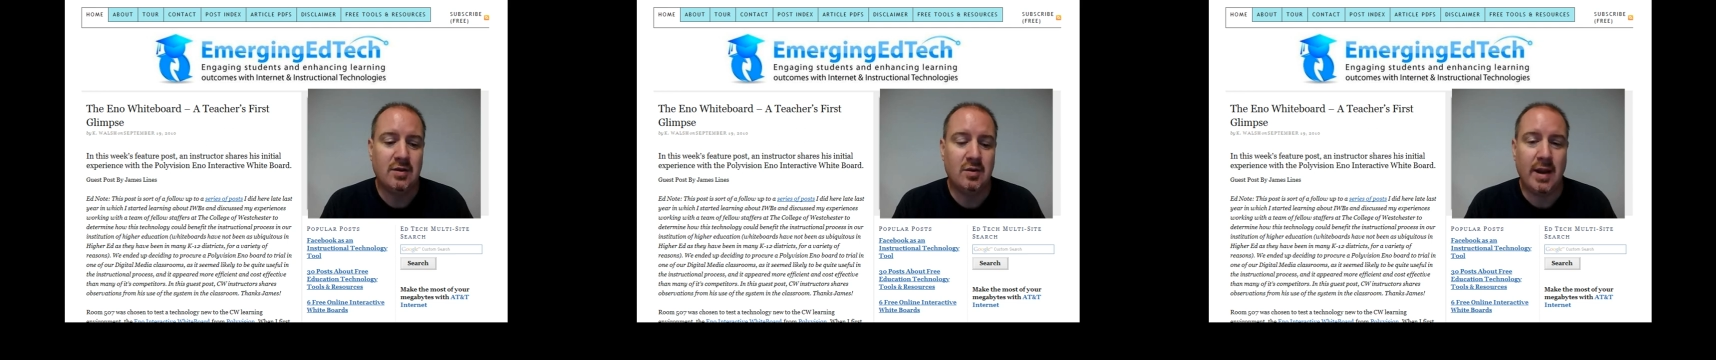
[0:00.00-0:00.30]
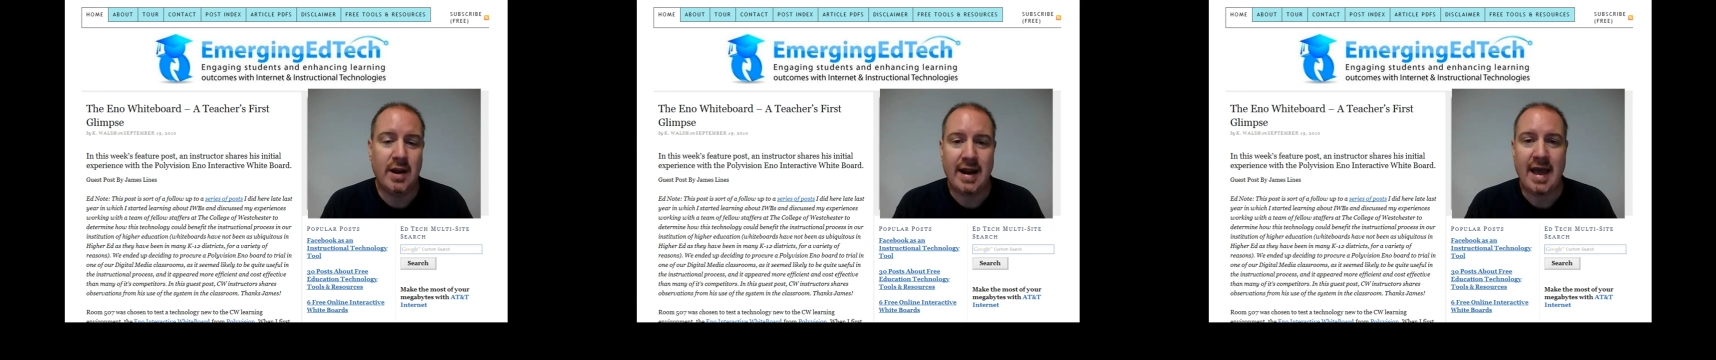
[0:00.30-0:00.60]
you
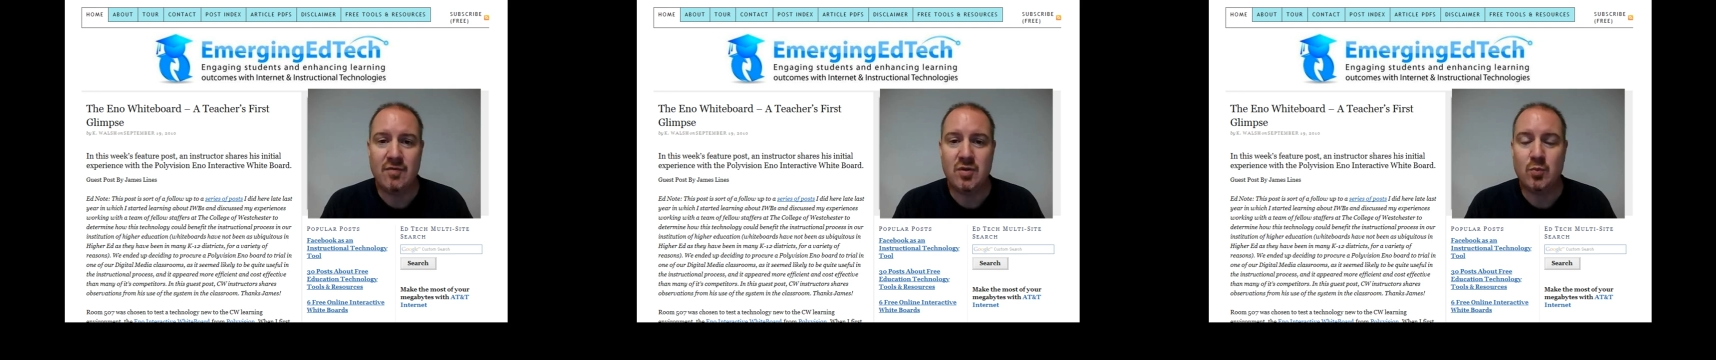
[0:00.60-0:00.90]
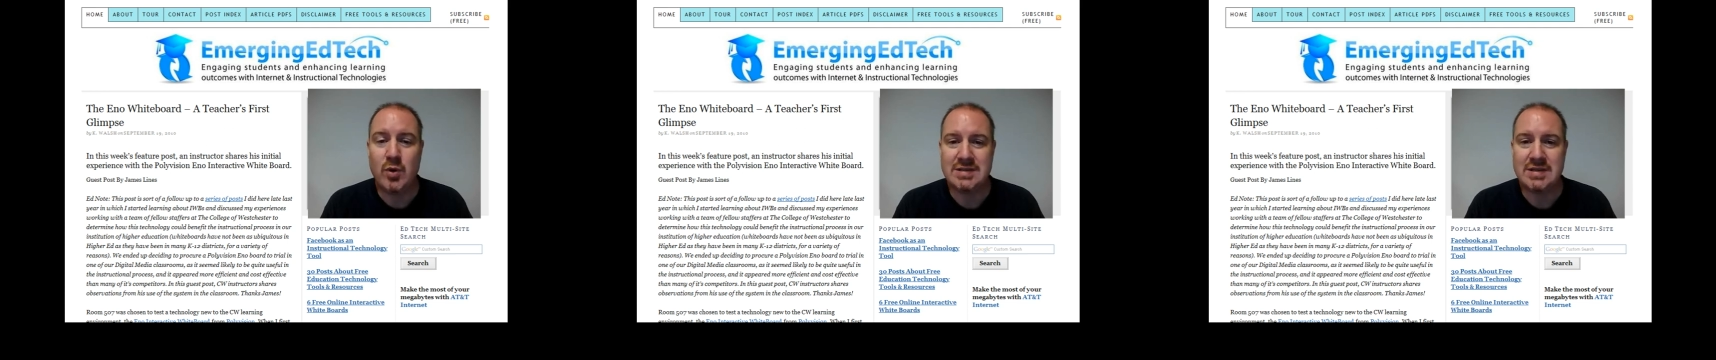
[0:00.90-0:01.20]
may not have them
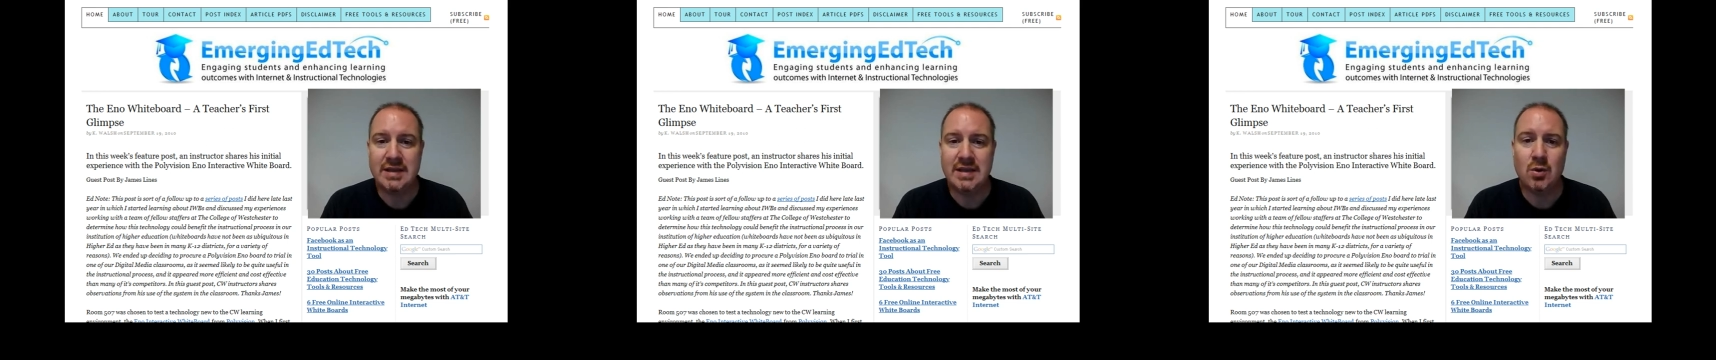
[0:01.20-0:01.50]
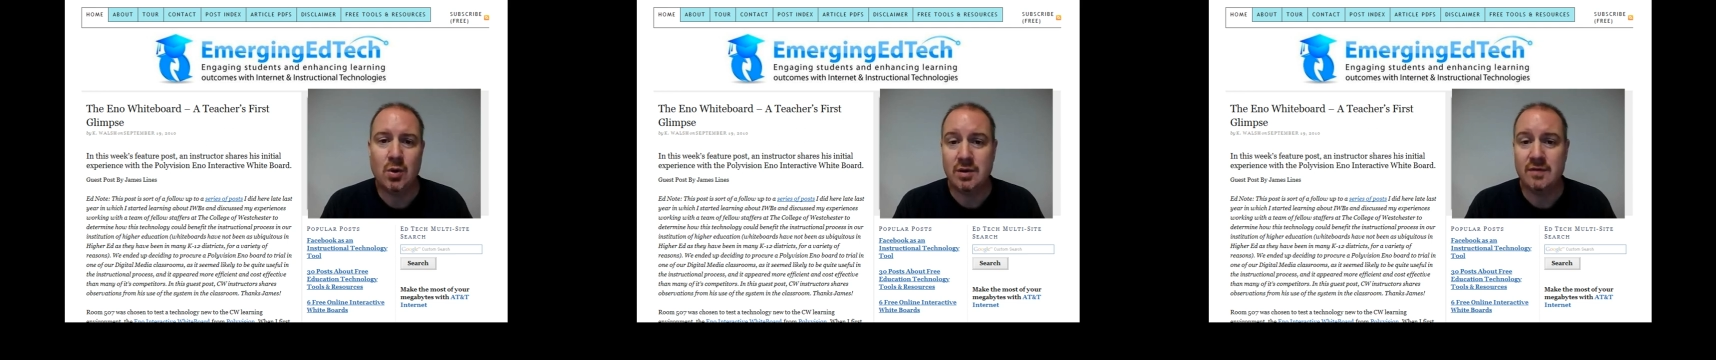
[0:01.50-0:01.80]
presently,
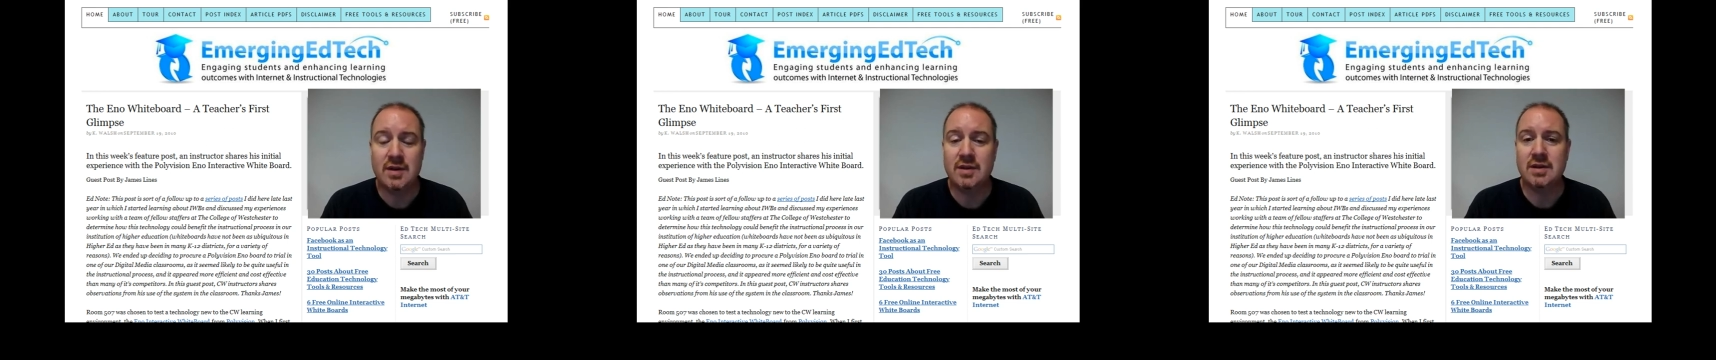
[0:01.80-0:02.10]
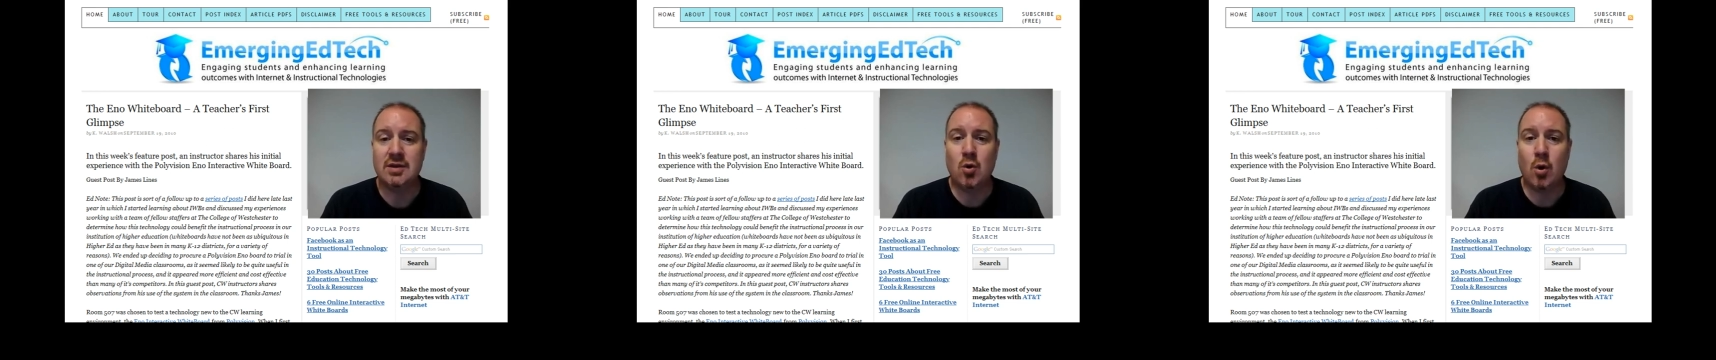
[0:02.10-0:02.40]
or even in
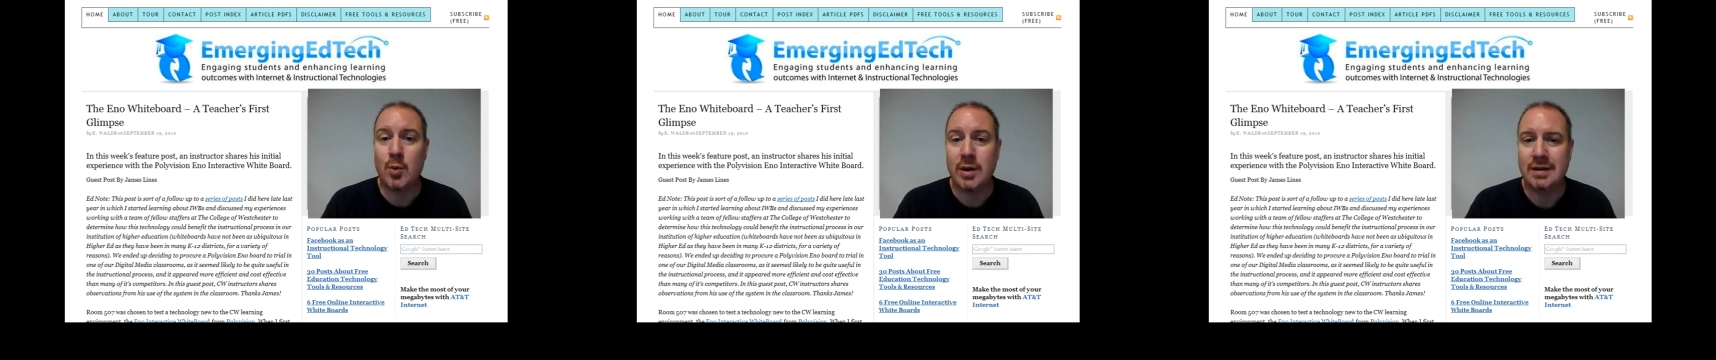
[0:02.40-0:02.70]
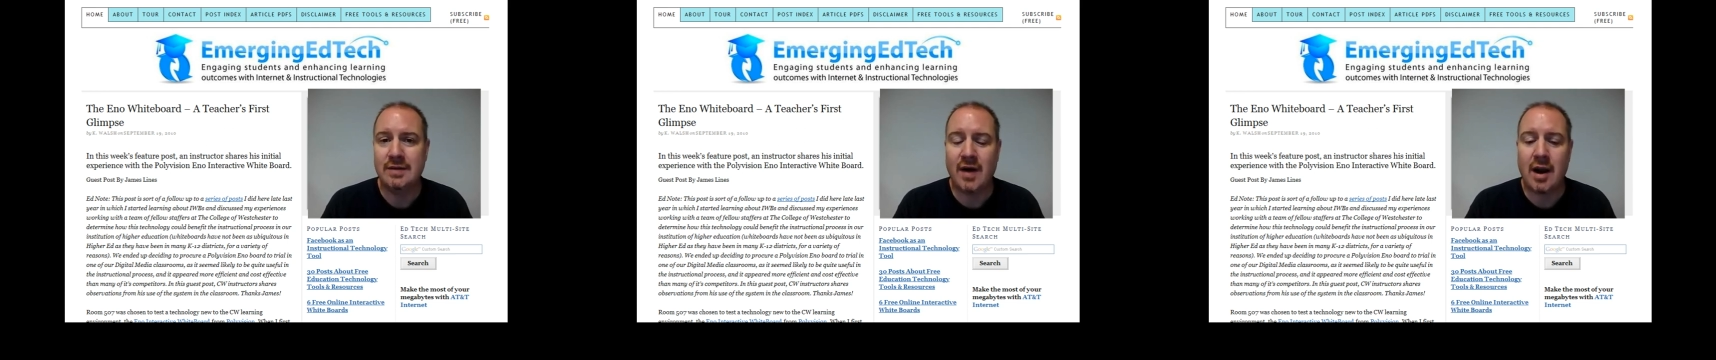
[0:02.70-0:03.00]
the corporate
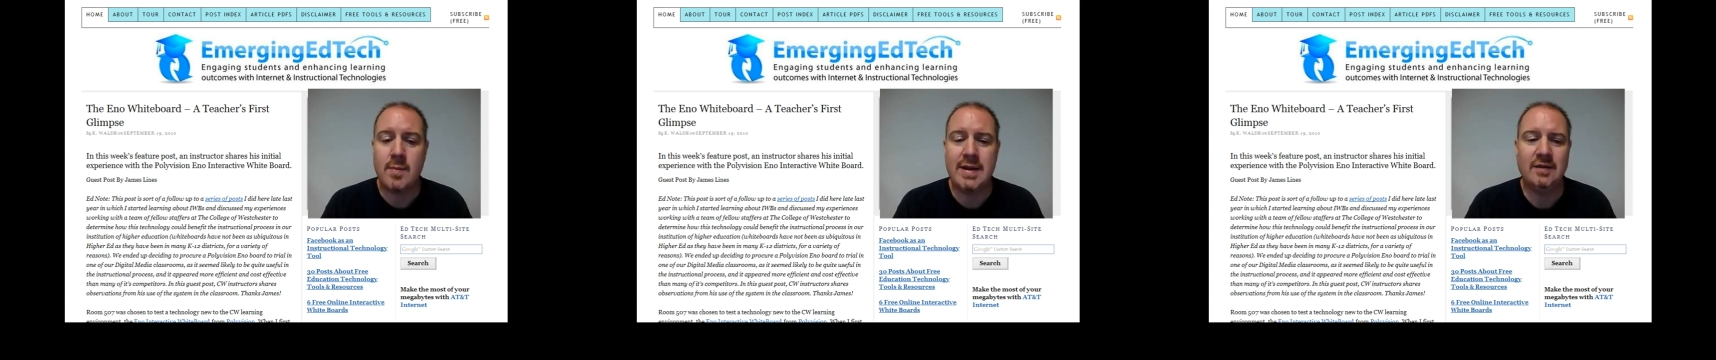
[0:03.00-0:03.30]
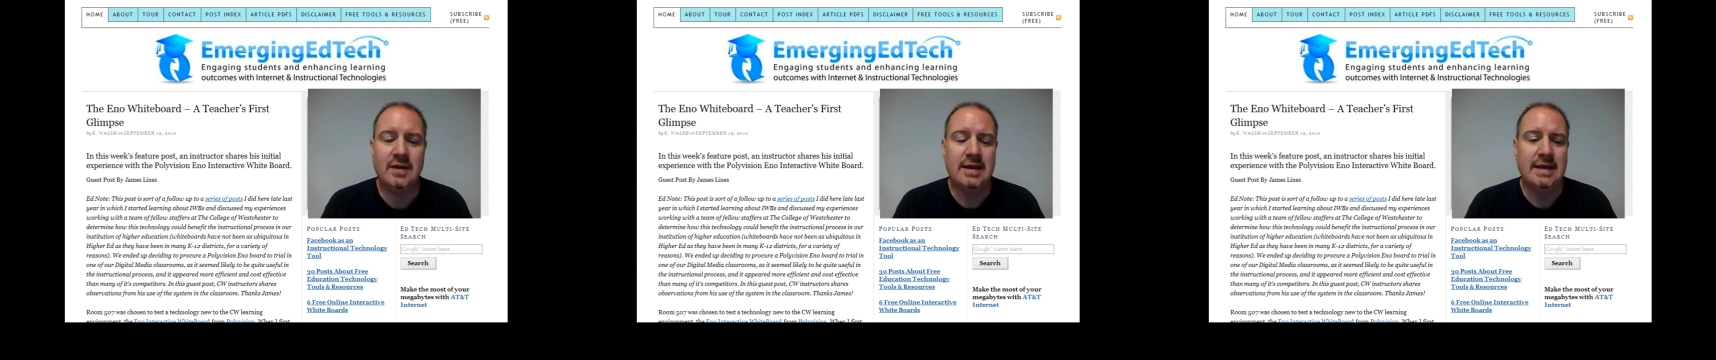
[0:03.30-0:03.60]
environment.